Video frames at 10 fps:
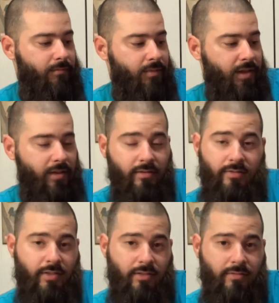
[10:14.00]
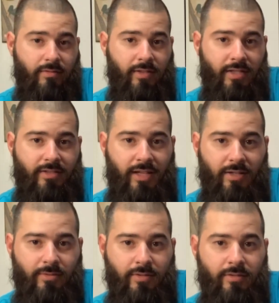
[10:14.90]
yeah, so that's
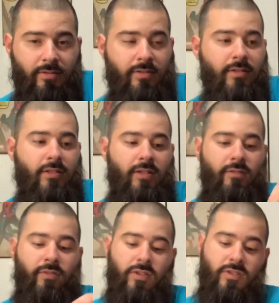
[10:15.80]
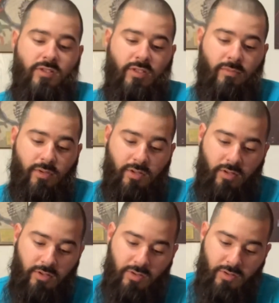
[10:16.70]
that one. Avengers
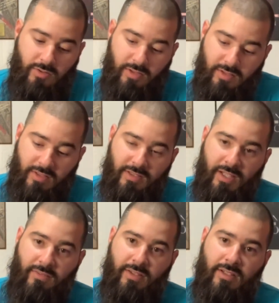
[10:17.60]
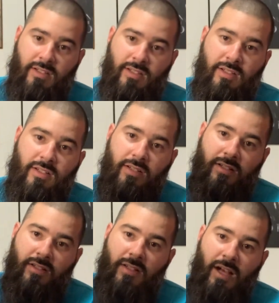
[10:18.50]
number 267.
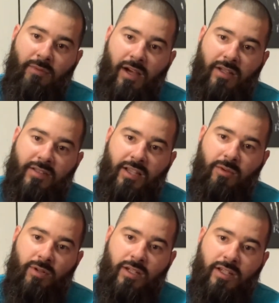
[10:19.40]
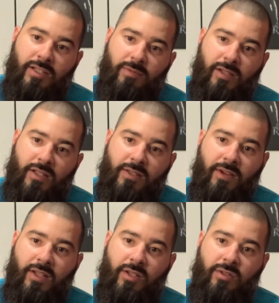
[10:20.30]
I'm not gonna tell you what it is because if
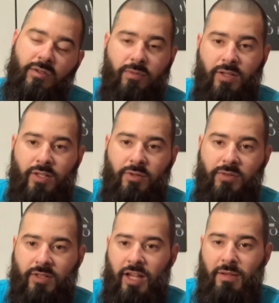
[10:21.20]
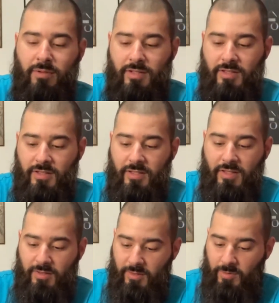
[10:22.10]
I do, you probably know what's gonna happen
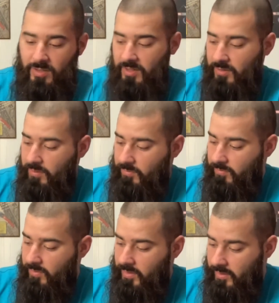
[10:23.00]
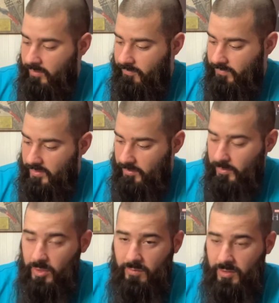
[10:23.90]
with the
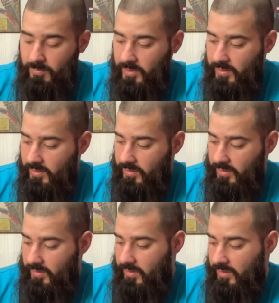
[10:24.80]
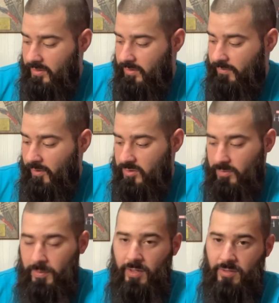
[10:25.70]
movie. But it's the first
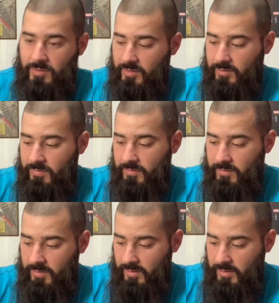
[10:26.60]
appearance of